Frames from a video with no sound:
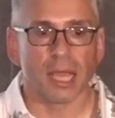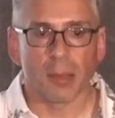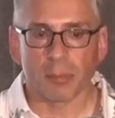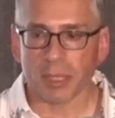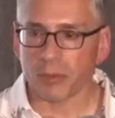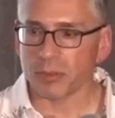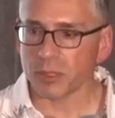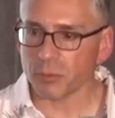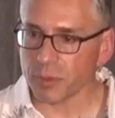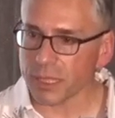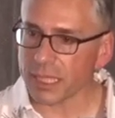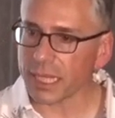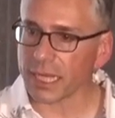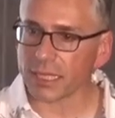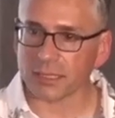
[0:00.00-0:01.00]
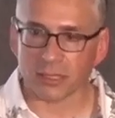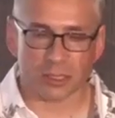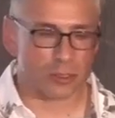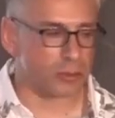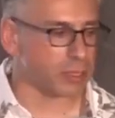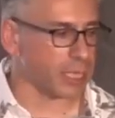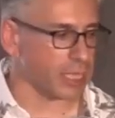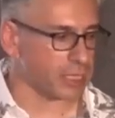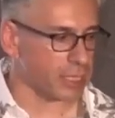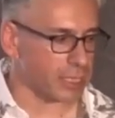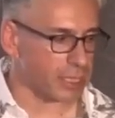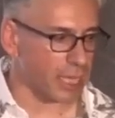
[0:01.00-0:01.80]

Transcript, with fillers: but it was a really excellent use case.